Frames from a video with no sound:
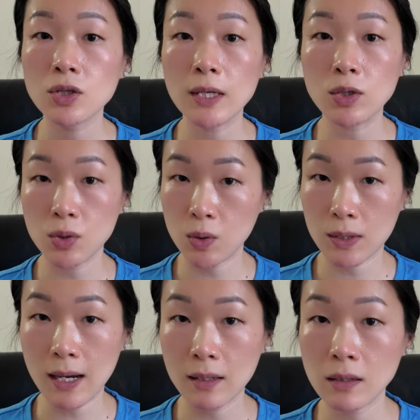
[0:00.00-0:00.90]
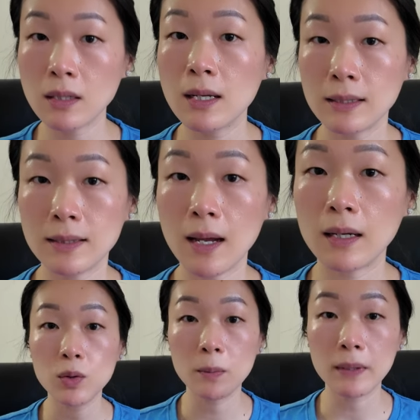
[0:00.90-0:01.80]
into your diet,
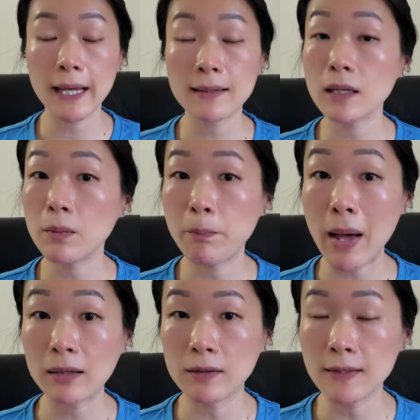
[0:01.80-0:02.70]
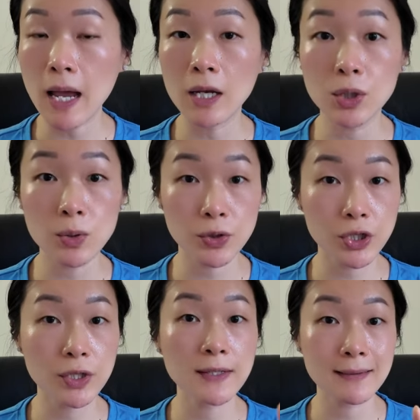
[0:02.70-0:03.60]
then you'll be getting a balanced and
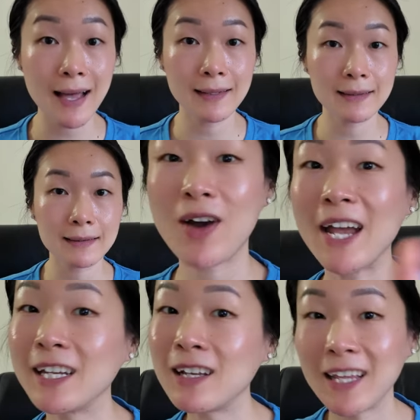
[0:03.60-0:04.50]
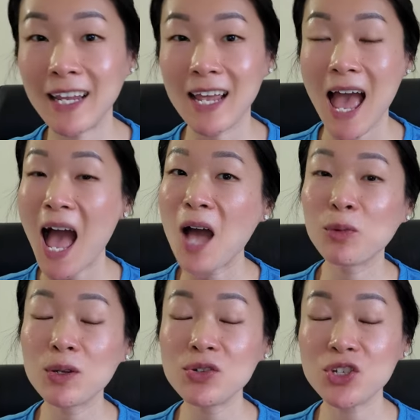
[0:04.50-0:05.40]
nutritious diet. Finally,
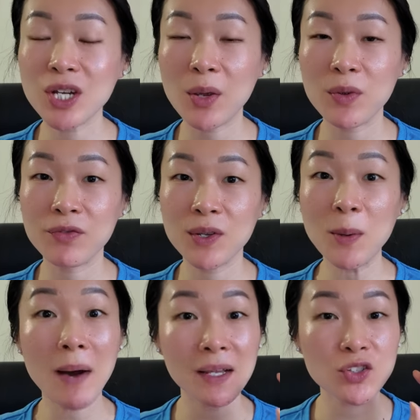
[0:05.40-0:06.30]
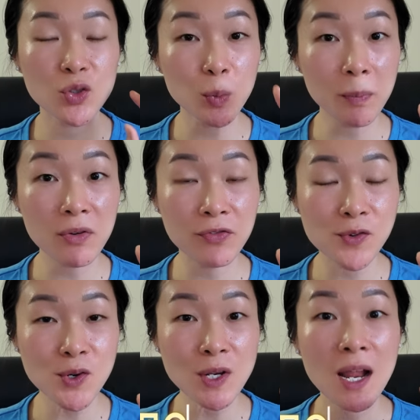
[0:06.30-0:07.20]
I'm going to share with you my
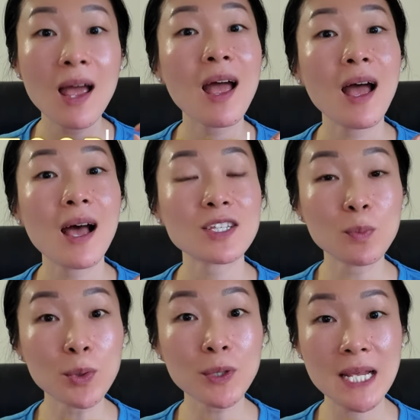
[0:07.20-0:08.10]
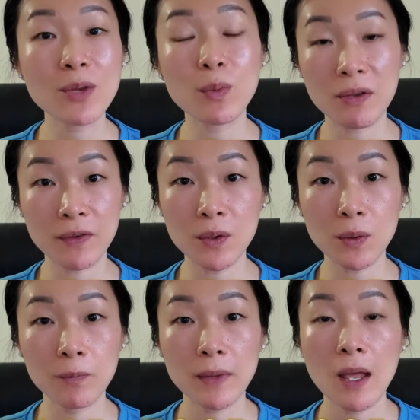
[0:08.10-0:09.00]
superfood smoothie with
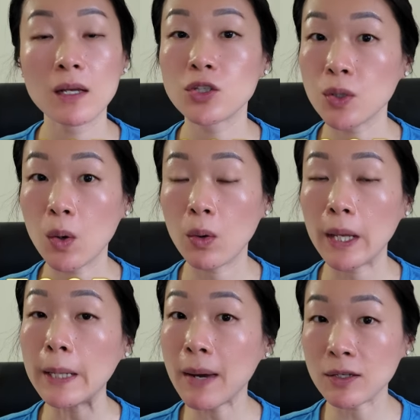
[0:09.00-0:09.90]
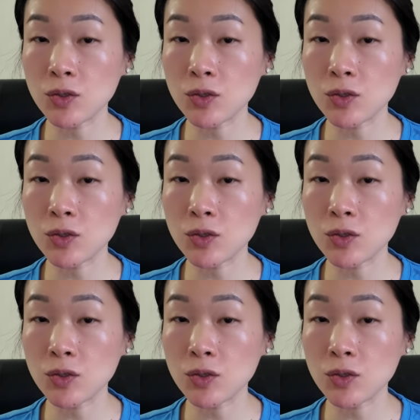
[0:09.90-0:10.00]
you. So in my